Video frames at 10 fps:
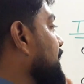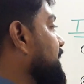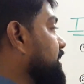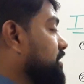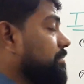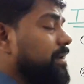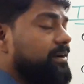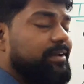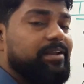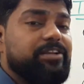in nature,
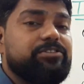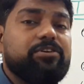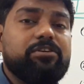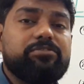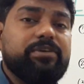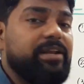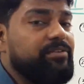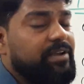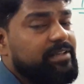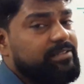particle nature also, and
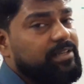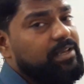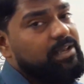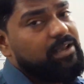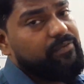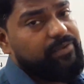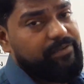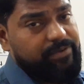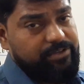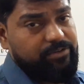you can say
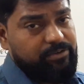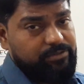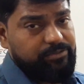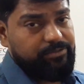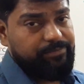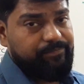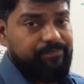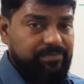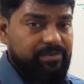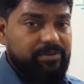wave nature also.
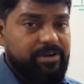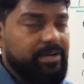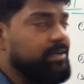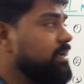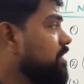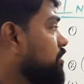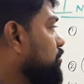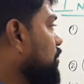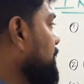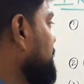Got it?
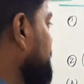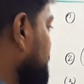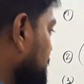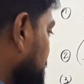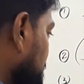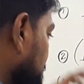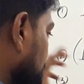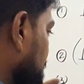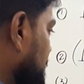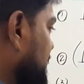So
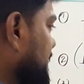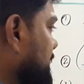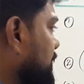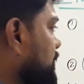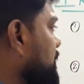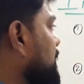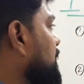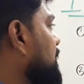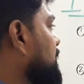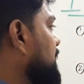this is about
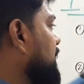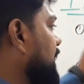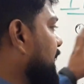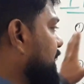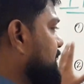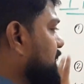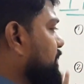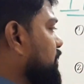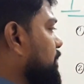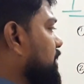the characteristic
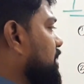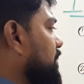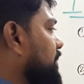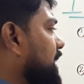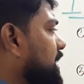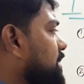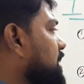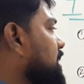phenomena of light,